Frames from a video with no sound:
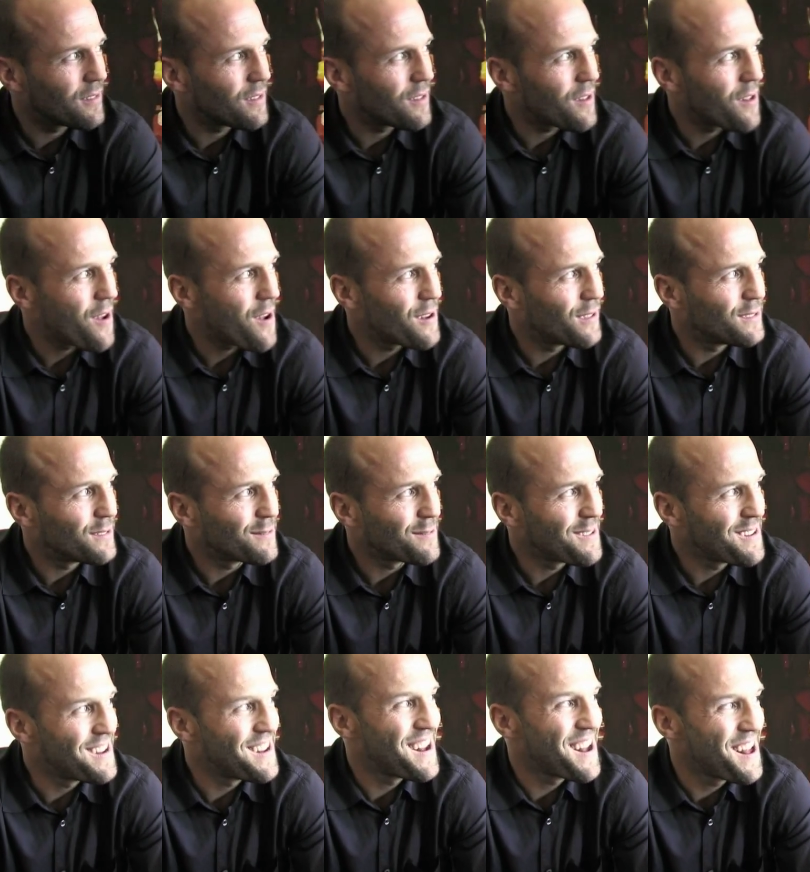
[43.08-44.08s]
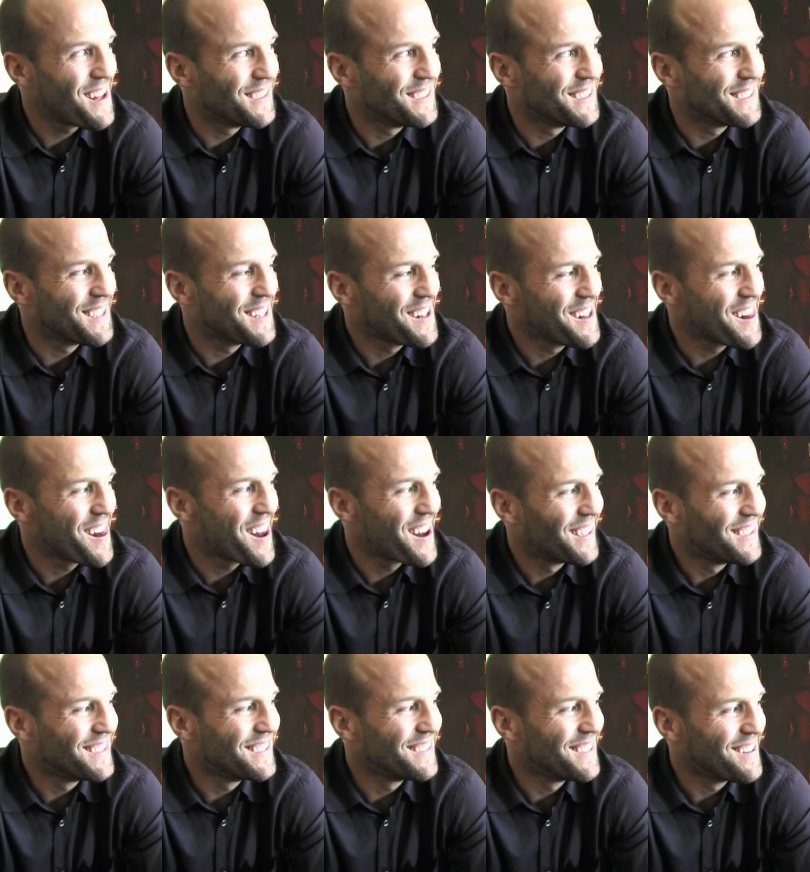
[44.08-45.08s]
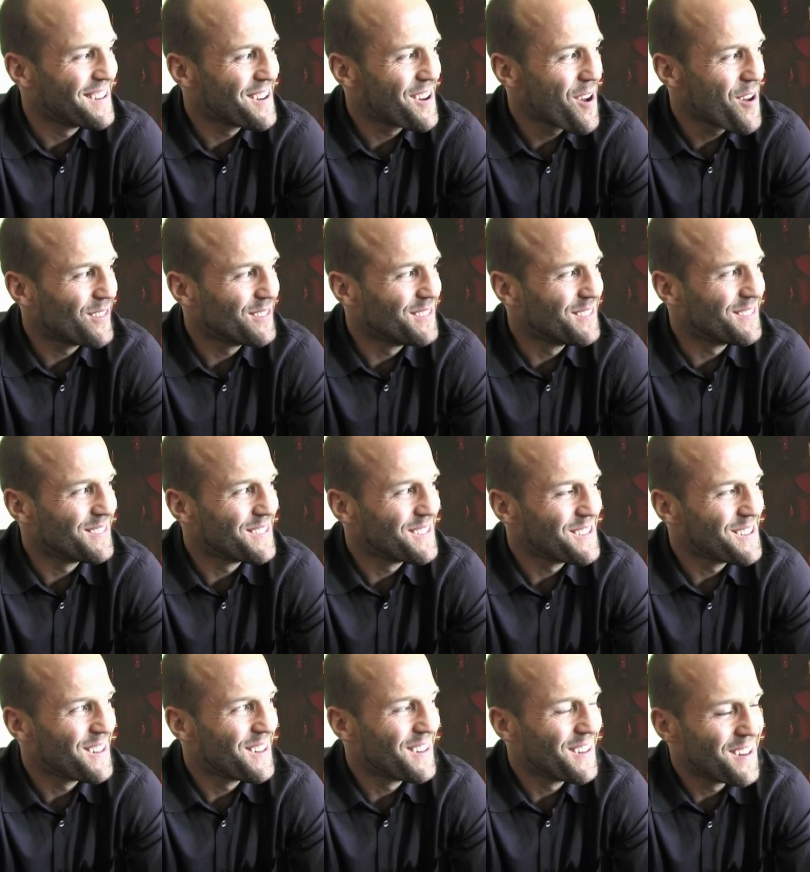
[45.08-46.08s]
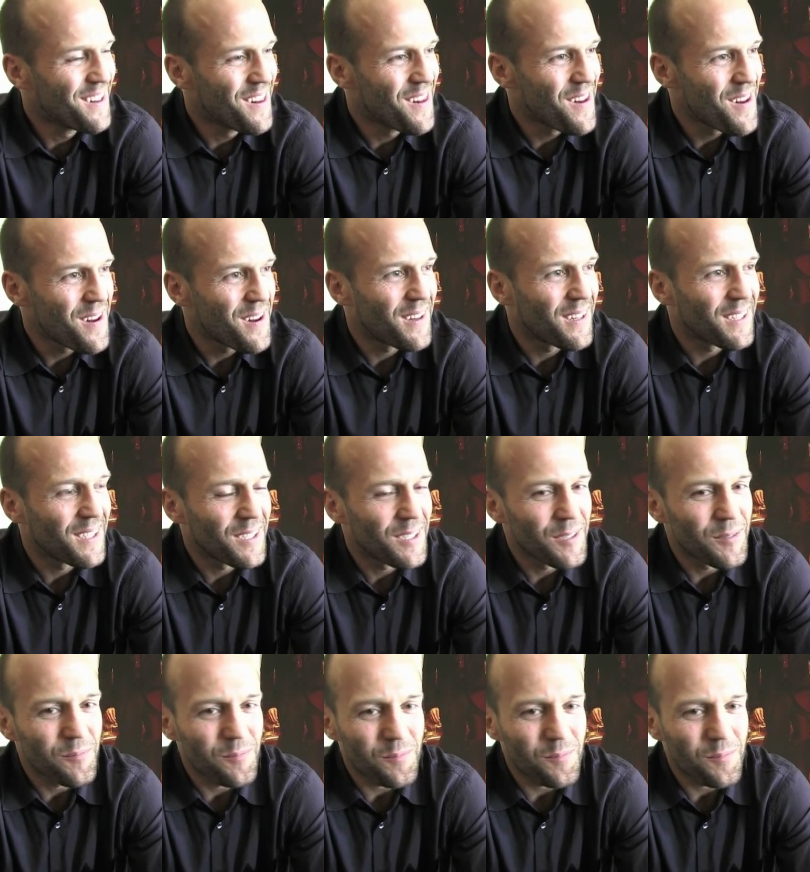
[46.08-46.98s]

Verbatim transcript: heard that uh, somebody was sent sent to the hospital after one of the fight scenes. What happened?